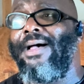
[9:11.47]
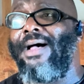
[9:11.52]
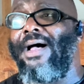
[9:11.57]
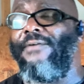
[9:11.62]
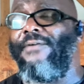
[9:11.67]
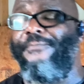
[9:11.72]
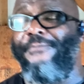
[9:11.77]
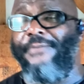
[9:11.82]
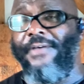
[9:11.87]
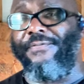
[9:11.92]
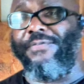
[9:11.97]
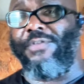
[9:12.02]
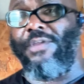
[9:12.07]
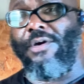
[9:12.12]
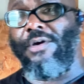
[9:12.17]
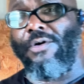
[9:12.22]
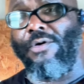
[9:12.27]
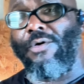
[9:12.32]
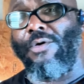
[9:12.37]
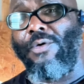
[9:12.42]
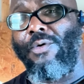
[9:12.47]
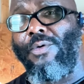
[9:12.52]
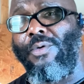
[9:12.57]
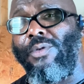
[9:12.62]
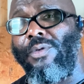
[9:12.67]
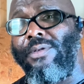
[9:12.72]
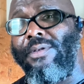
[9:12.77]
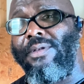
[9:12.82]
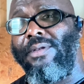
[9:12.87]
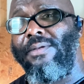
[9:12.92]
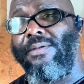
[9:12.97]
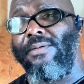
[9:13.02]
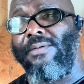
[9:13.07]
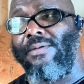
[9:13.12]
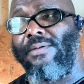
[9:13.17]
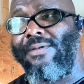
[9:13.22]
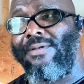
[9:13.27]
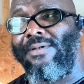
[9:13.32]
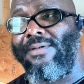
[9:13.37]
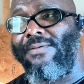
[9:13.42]
a 50-year-old
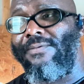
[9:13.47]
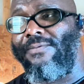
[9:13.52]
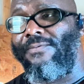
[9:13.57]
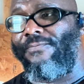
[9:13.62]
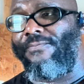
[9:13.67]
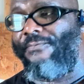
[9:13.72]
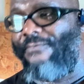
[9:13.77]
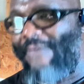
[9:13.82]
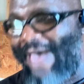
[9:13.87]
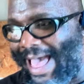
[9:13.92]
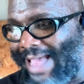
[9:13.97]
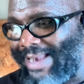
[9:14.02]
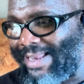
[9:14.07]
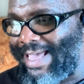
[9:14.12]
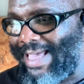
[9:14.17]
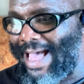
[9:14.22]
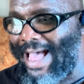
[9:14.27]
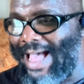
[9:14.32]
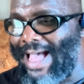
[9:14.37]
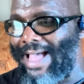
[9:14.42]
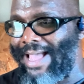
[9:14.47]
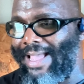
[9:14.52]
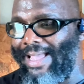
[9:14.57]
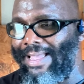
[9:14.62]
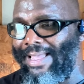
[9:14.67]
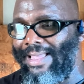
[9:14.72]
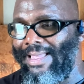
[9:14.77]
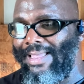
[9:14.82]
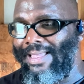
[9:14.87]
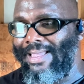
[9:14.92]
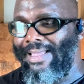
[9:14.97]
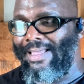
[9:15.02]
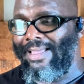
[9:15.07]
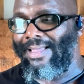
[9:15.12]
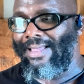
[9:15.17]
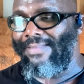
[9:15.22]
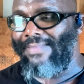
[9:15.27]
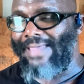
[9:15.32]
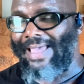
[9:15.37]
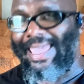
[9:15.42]
fat guy
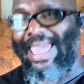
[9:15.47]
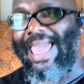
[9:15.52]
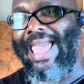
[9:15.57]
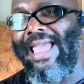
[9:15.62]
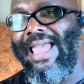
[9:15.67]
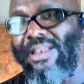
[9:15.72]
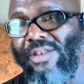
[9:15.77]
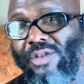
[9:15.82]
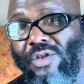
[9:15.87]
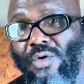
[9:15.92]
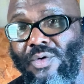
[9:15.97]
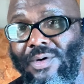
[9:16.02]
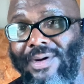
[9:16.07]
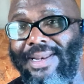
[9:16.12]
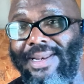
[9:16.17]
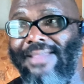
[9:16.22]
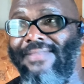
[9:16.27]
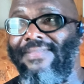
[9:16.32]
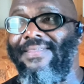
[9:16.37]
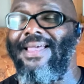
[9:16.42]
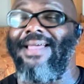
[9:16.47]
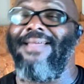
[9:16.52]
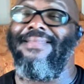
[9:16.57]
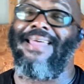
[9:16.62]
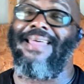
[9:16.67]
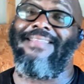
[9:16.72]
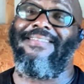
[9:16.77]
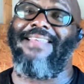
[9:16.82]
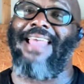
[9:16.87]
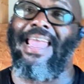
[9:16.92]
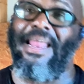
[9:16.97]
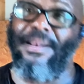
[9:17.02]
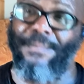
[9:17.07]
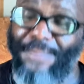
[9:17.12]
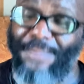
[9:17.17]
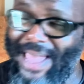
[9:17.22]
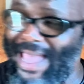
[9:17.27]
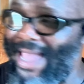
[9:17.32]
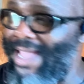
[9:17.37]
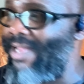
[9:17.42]
that can't do anything, that's in
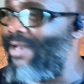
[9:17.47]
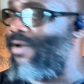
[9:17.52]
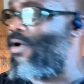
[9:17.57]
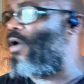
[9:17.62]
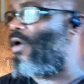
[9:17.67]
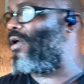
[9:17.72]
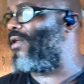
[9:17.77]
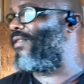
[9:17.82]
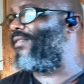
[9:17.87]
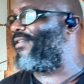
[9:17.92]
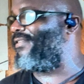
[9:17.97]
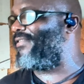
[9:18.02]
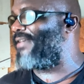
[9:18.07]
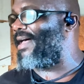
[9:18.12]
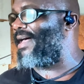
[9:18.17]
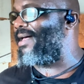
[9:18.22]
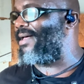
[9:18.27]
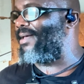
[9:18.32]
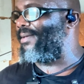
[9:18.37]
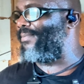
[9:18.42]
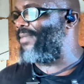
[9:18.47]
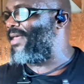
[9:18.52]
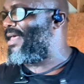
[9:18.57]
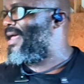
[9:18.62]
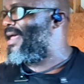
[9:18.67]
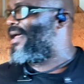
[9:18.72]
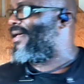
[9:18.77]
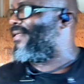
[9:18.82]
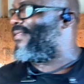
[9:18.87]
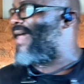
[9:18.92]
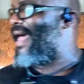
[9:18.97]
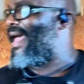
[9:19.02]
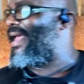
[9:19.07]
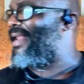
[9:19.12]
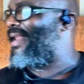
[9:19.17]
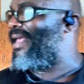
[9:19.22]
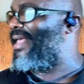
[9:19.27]
pain all the time, that